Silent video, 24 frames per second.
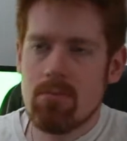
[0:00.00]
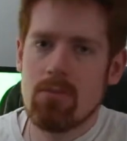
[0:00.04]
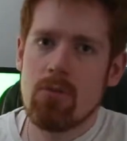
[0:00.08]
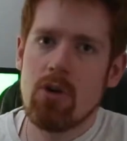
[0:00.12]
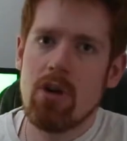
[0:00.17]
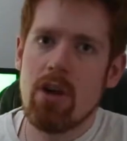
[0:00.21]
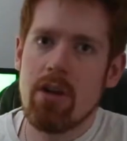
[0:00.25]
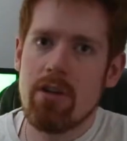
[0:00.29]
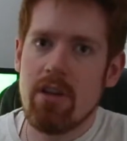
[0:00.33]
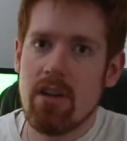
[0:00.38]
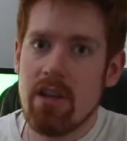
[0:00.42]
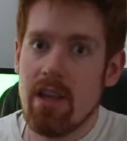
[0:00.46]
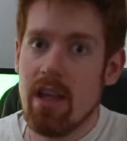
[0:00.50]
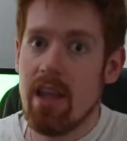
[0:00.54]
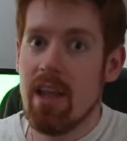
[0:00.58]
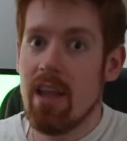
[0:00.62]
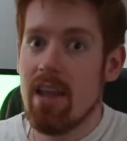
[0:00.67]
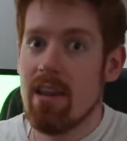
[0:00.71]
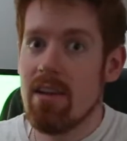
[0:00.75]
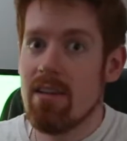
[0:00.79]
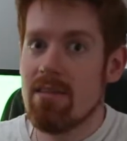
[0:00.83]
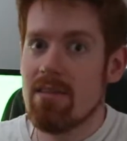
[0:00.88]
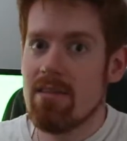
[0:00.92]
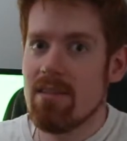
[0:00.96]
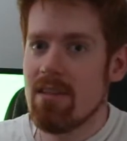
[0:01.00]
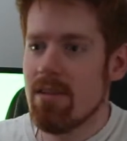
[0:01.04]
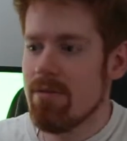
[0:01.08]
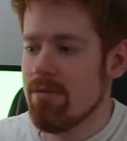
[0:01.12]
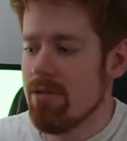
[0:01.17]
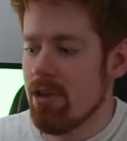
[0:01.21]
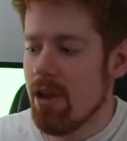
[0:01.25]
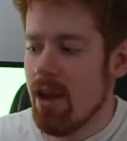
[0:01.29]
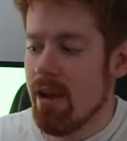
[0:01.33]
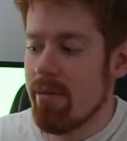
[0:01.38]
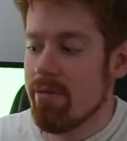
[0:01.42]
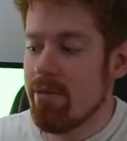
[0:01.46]
Well, you can.
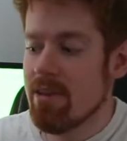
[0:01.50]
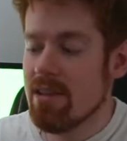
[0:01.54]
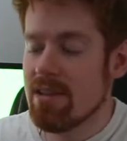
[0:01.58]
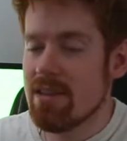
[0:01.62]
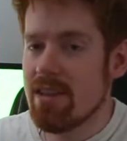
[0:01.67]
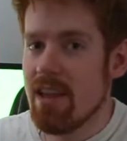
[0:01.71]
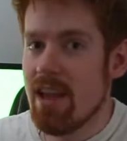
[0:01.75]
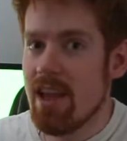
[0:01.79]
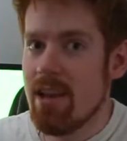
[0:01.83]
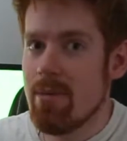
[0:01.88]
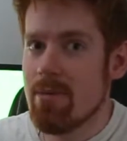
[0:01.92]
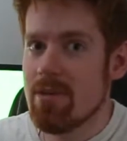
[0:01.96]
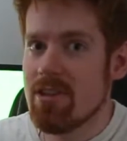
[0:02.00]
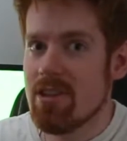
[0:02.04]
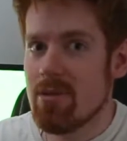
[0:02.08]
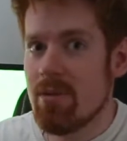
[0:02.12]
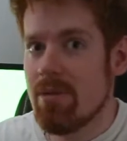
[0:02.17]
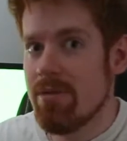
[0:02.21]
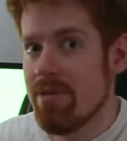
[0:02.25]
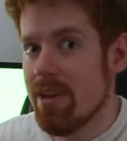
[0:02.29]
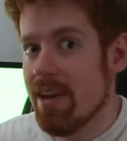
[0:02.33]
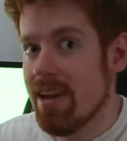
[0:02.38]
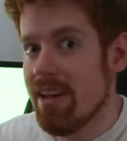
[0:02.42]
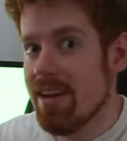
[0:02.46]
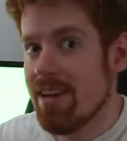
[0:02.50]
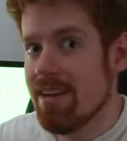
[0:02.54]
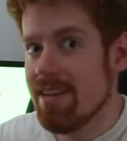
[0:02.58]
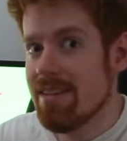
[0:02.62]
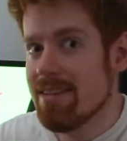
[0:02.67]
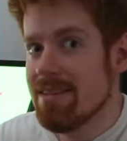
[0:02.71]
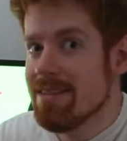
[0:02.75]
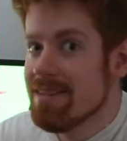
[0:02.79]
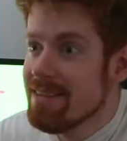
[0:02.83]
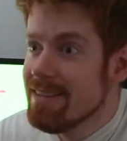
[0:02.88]
If you have this game, it's gonna be fun.